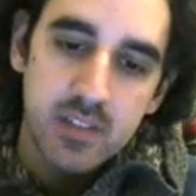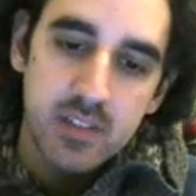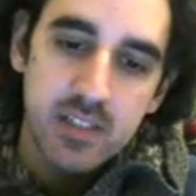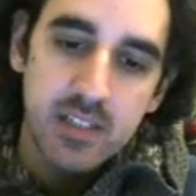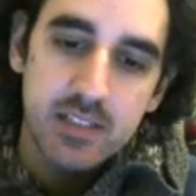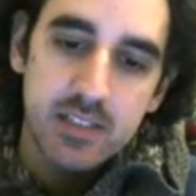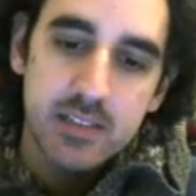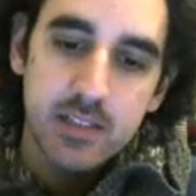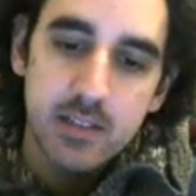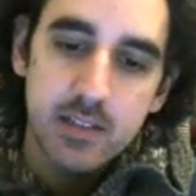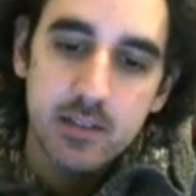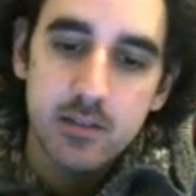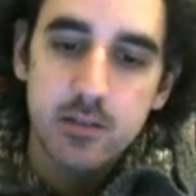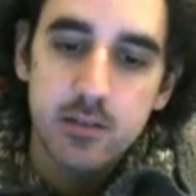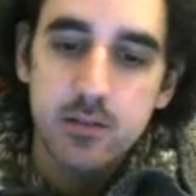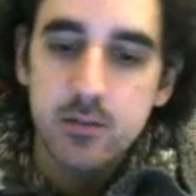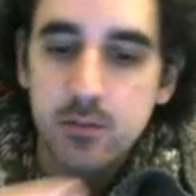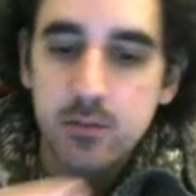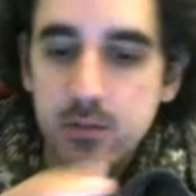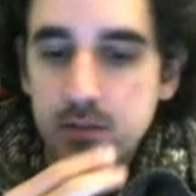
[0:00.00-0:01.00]

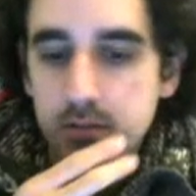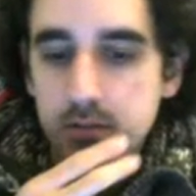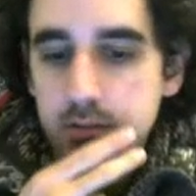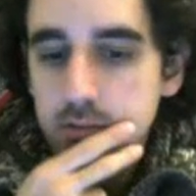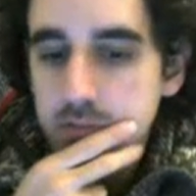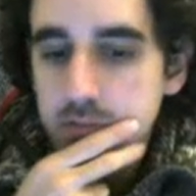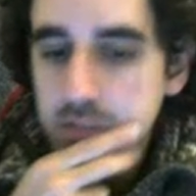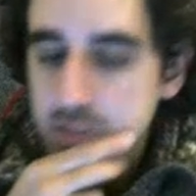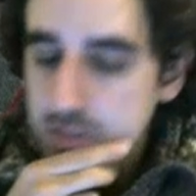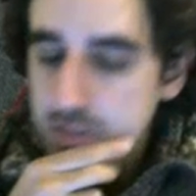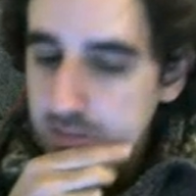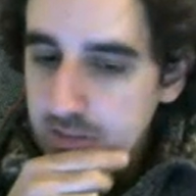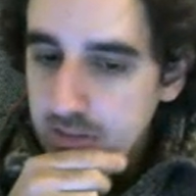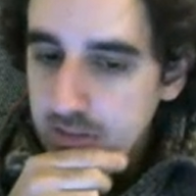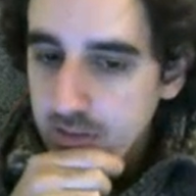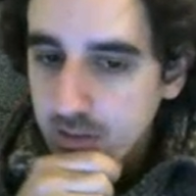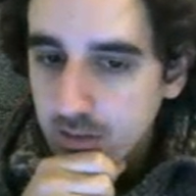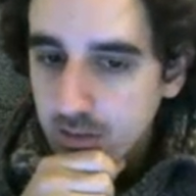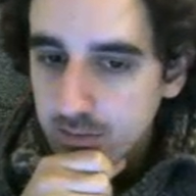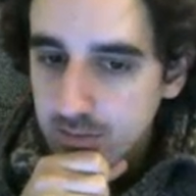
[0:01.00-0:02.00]
details to the
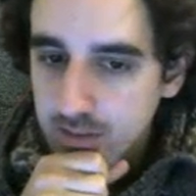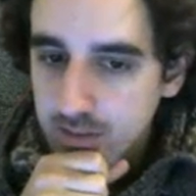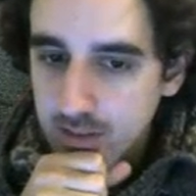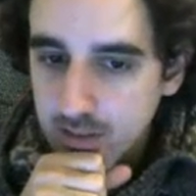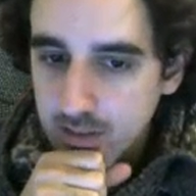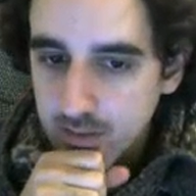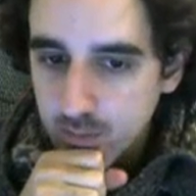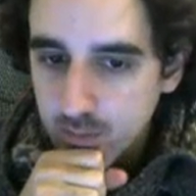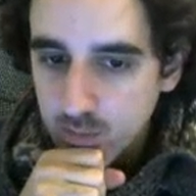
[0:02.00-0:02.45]
surfacing of the